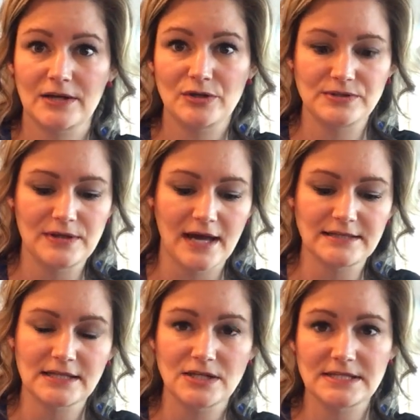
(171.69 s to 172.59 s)
You do that
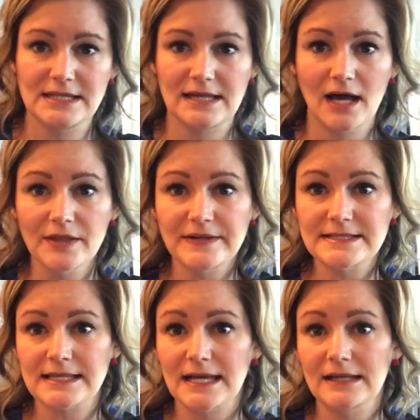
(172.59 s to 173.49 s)
until you see the healthy
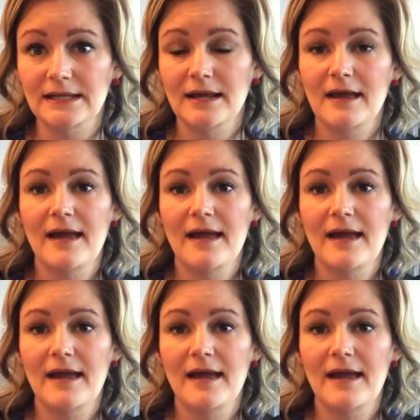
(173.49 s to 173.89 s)
skin,